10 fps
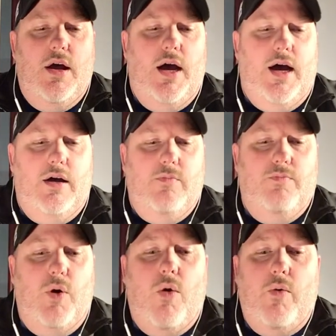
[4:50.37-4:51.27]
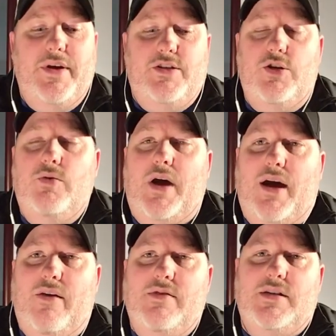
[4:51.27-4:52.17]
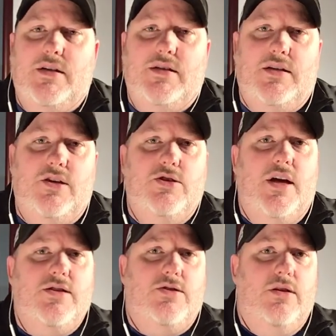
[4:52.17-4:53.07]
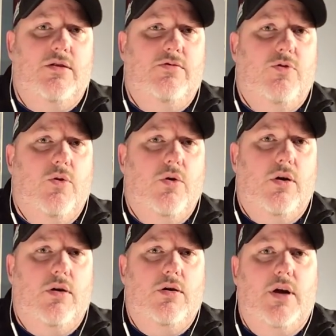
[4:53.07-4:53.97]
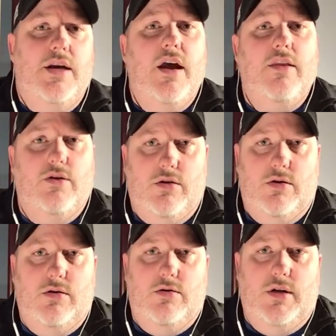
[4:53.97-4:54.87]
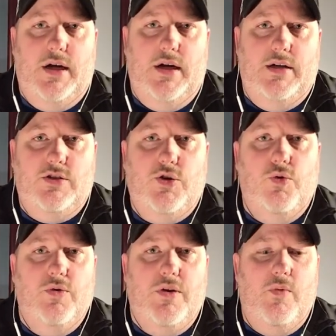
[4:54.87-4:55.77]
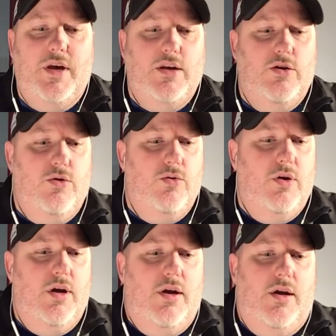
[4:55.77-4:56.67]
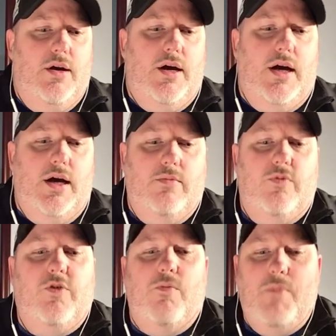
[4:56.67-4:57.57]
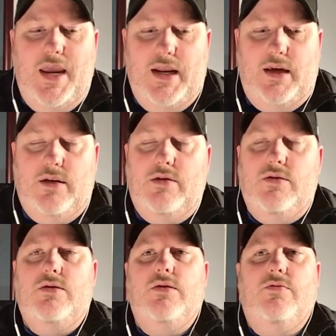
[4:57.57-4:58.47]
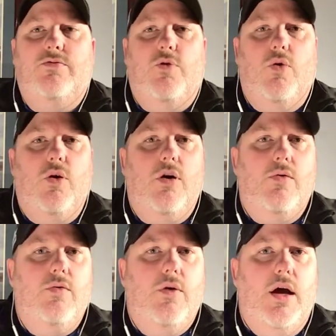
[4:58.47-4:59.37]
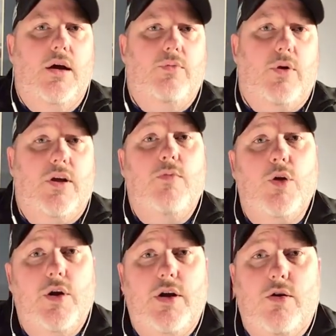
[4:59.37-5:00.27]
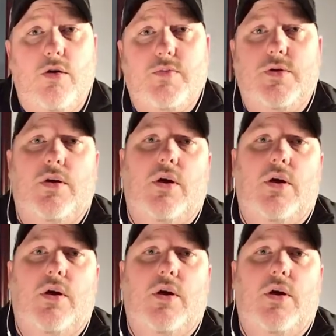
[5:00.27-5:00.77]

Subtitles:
But what we do have is a suggestion for another tool that we can do For meetings, for probably community groups,